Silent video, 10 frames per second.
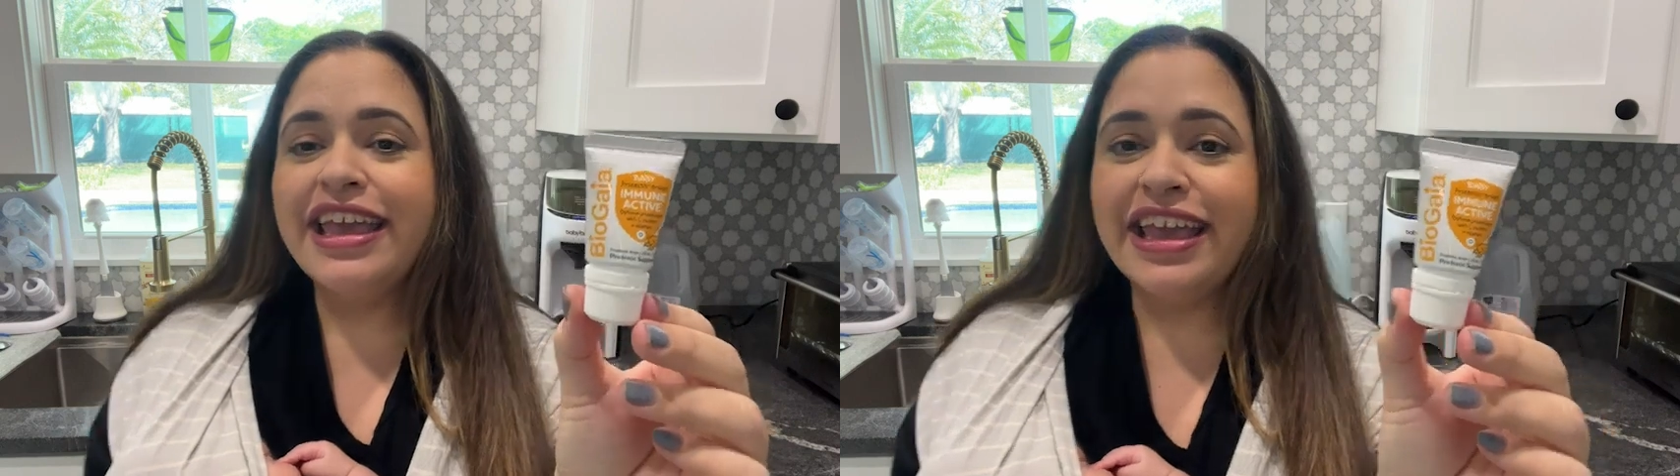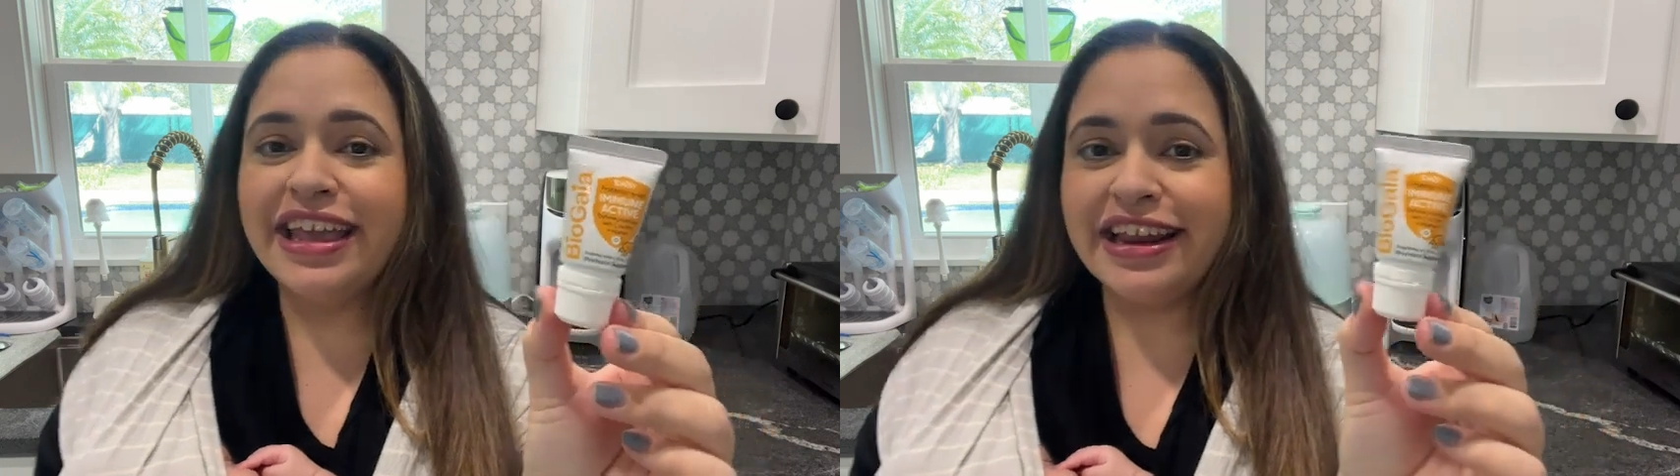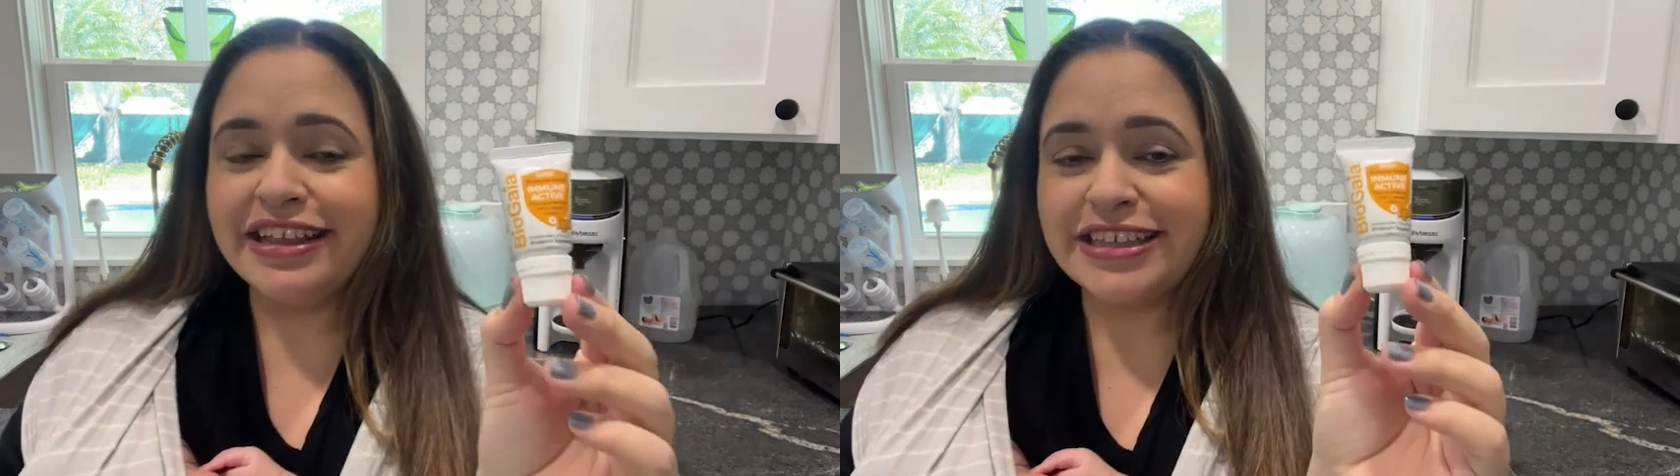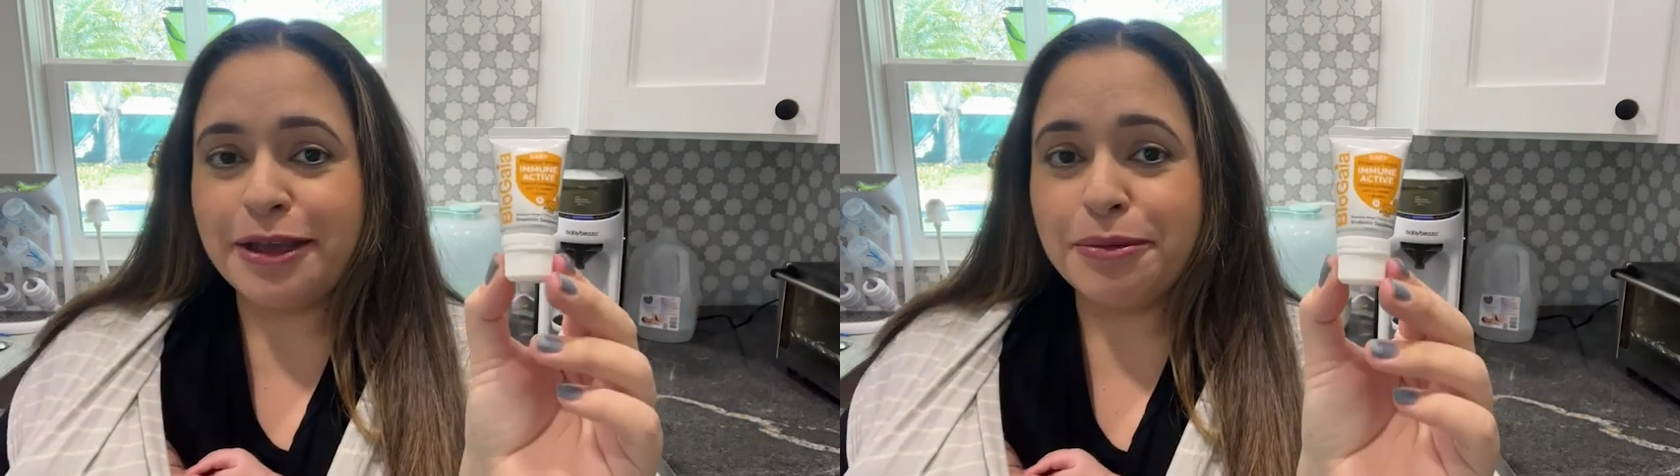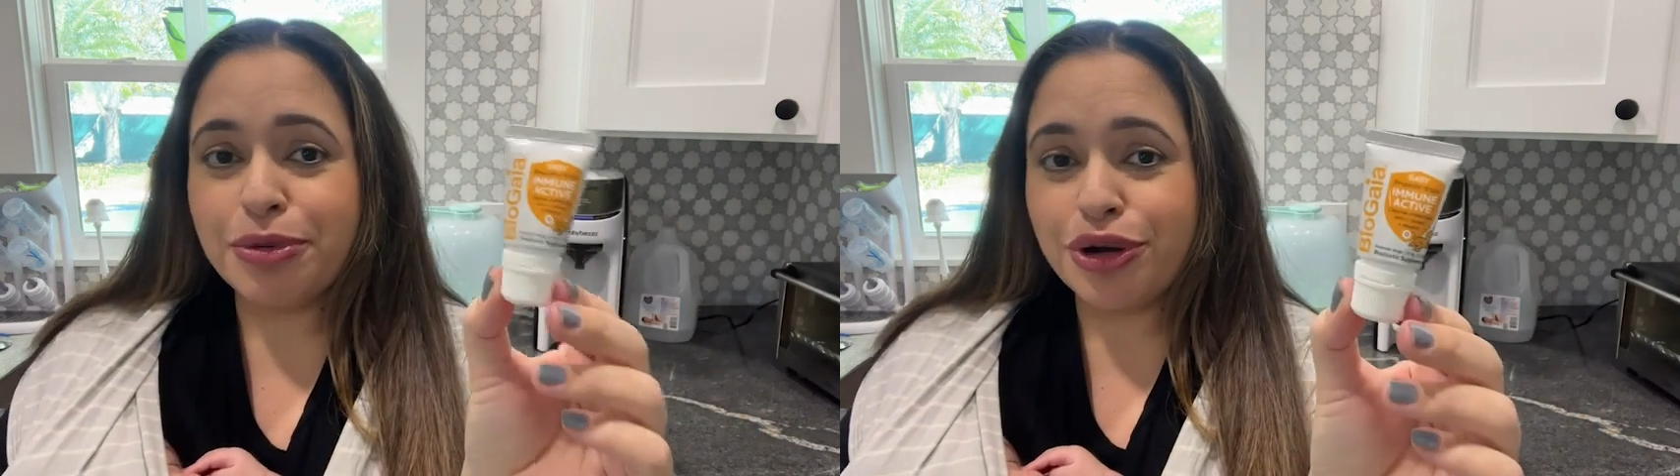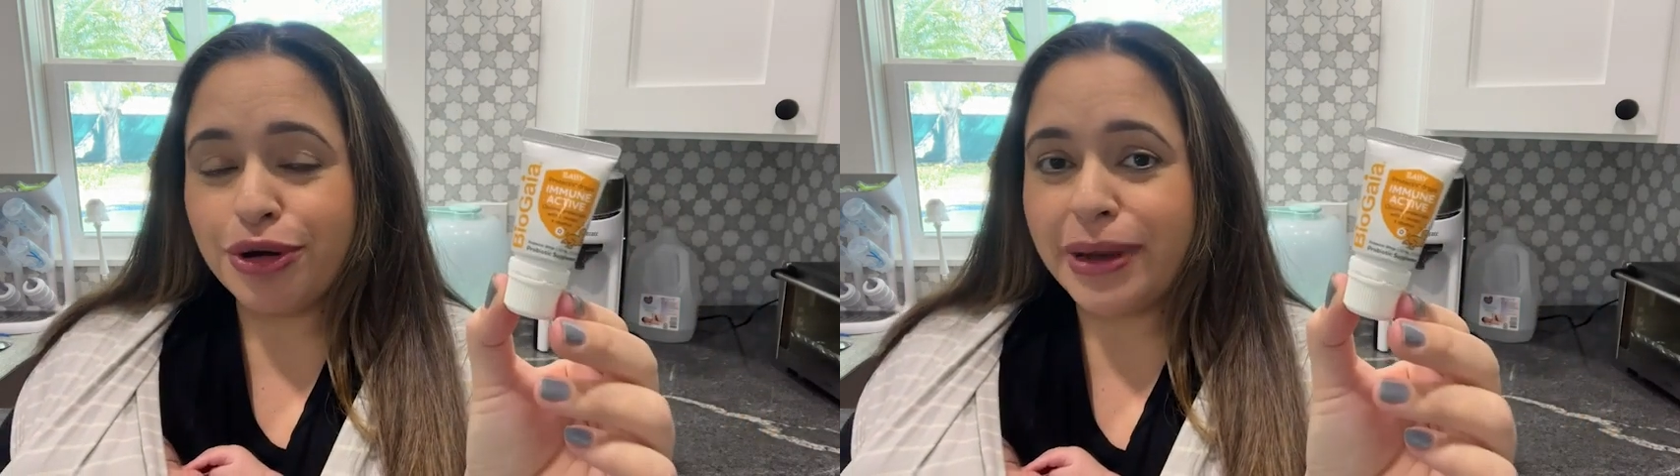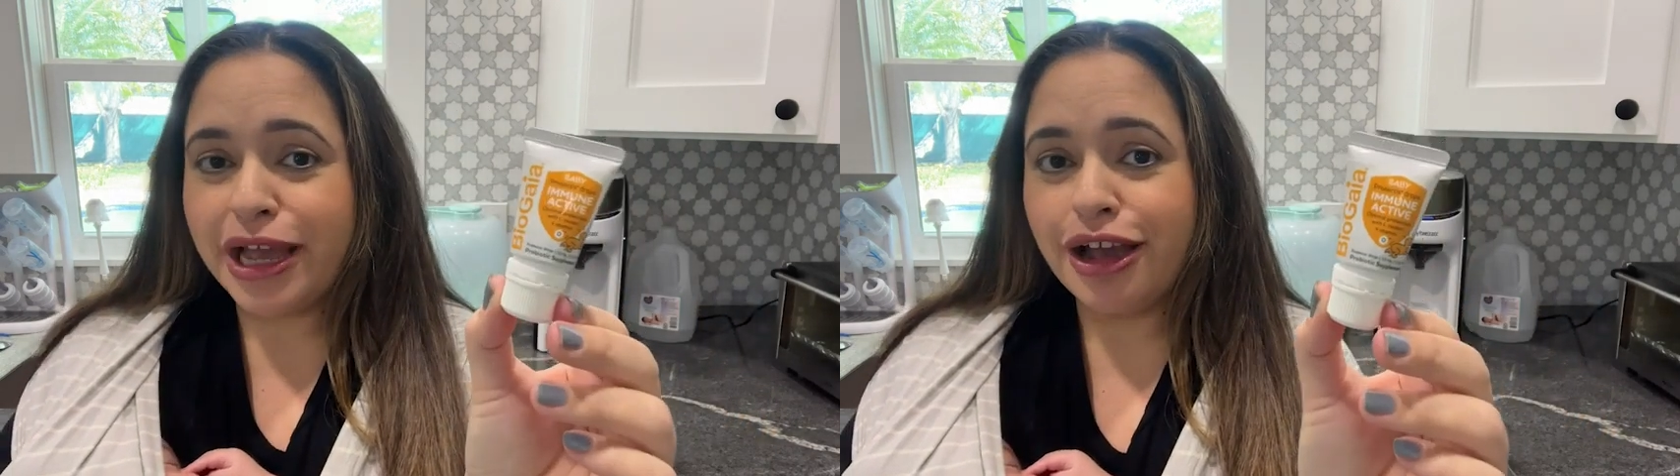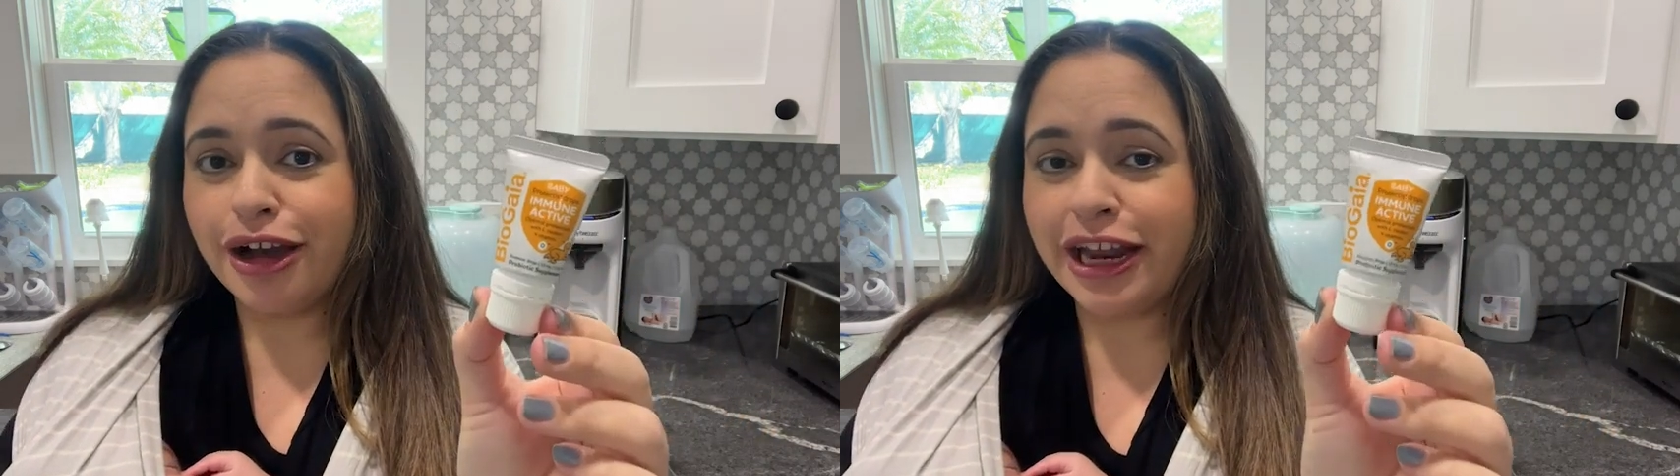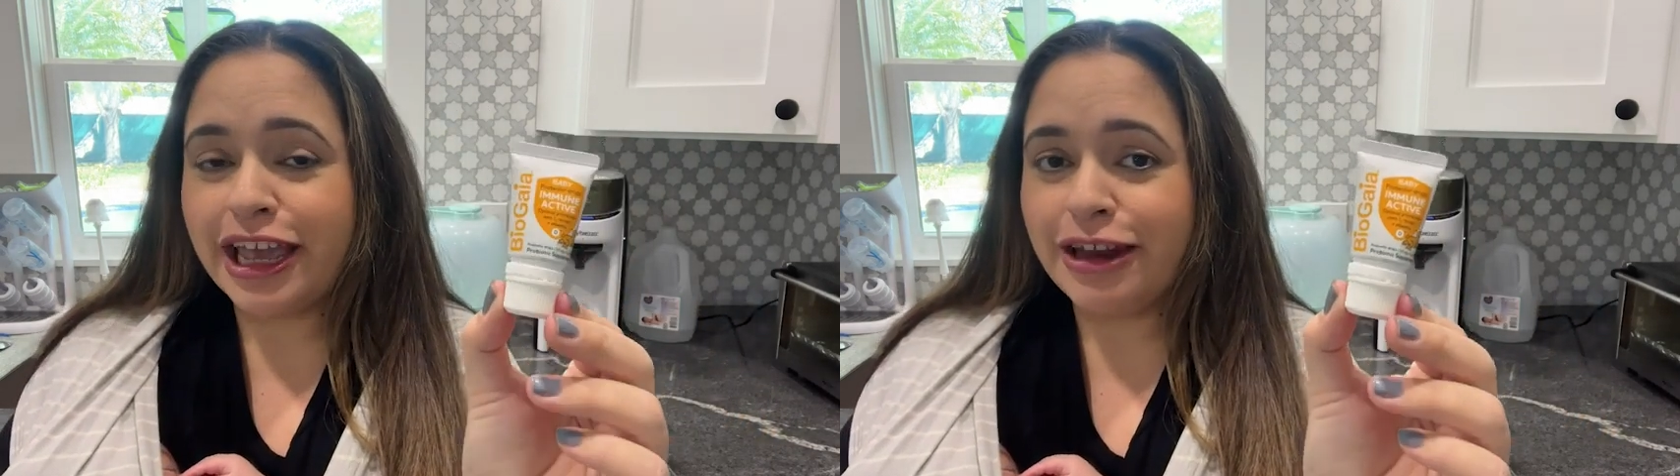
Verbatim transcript: It is a probiotic